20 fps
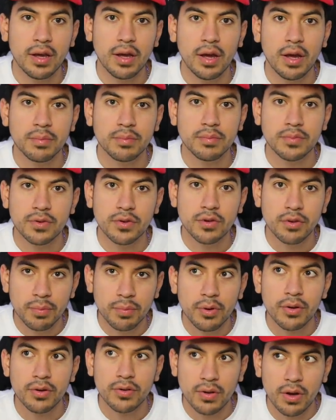I'm
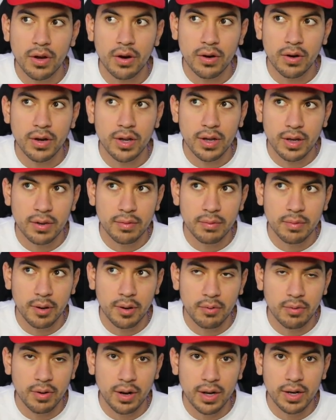super sorry
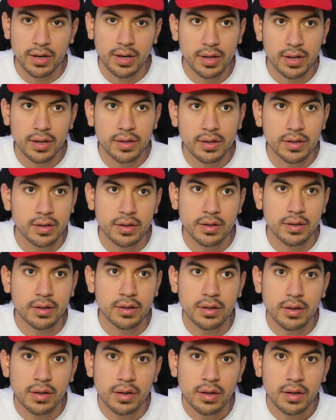about what I
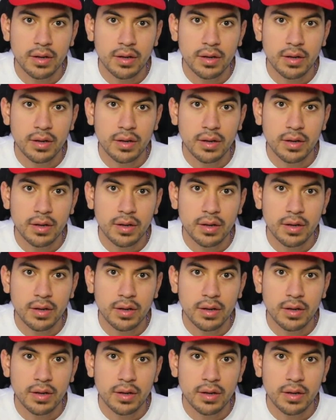did.